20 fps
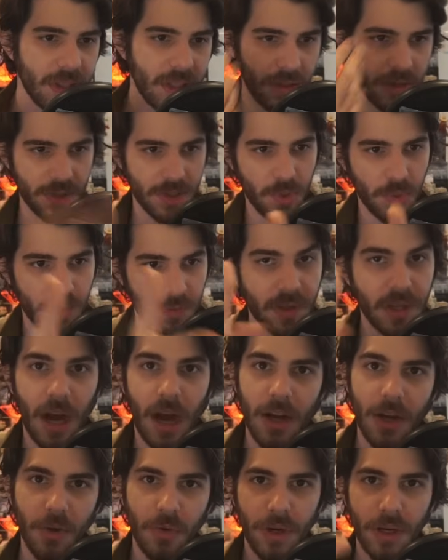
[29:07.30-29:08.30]
the sort of
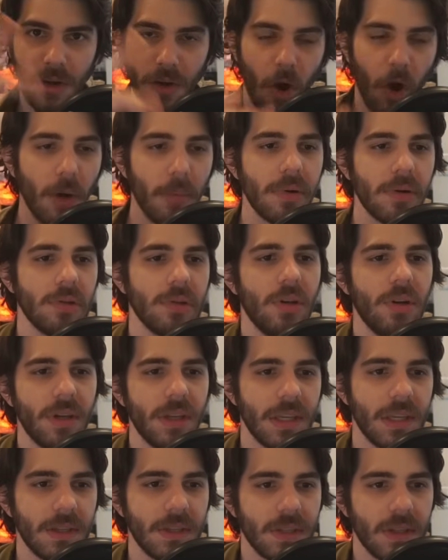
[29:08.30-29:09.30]
concrete armor look
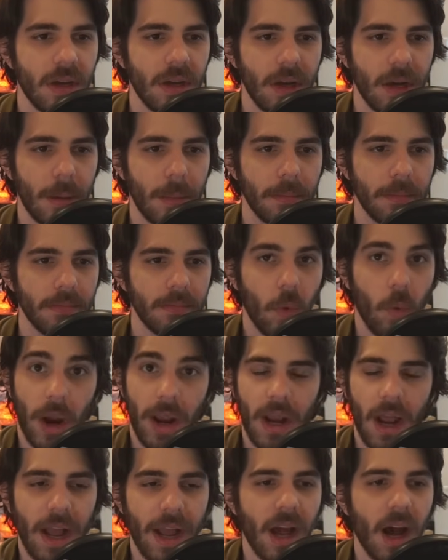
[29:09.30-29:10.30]
is
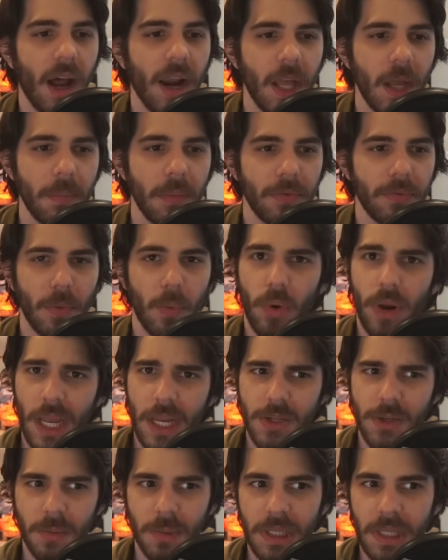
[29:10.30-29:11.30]
quite iconic, but from what I
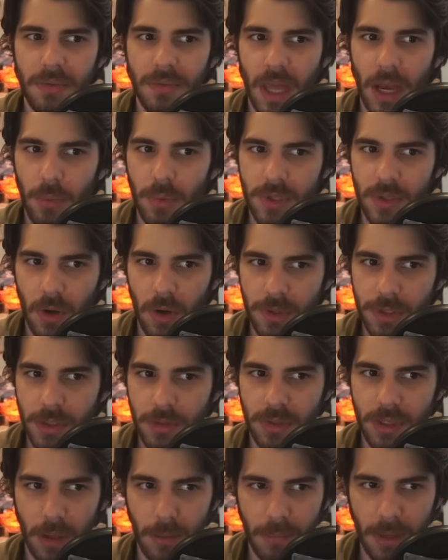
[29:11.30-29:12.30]
do believe, that was also
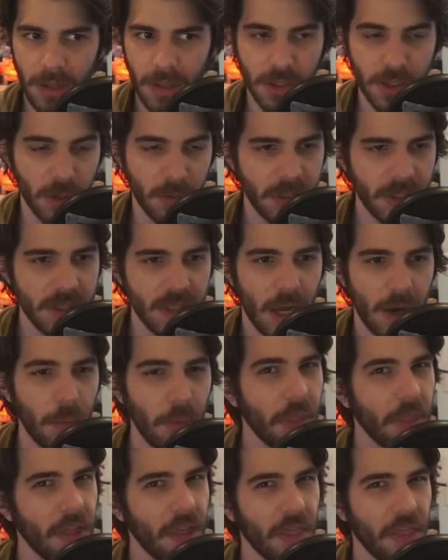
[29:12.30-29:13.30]
done by the Germans. I
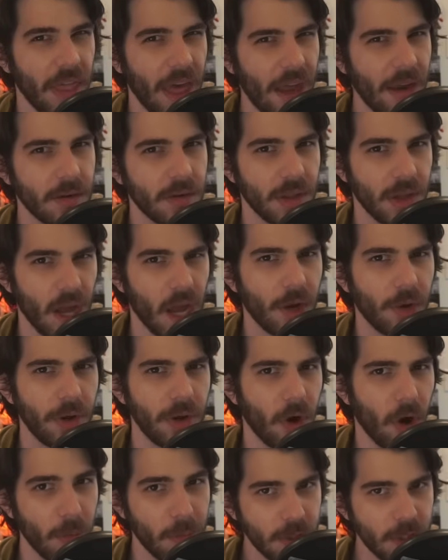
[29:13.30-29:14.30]
don't think that the concrete
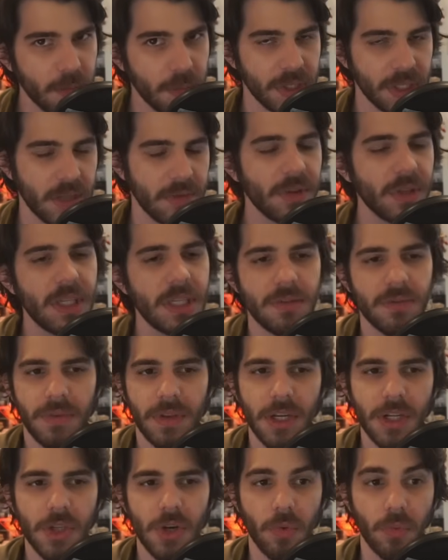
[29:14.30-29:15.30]
armor specifically is
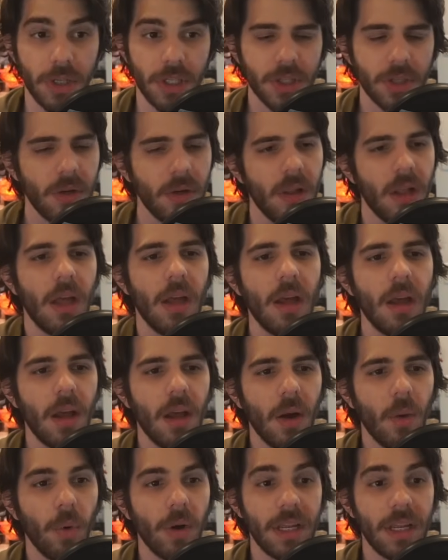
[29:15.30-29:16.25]
Finnish original. What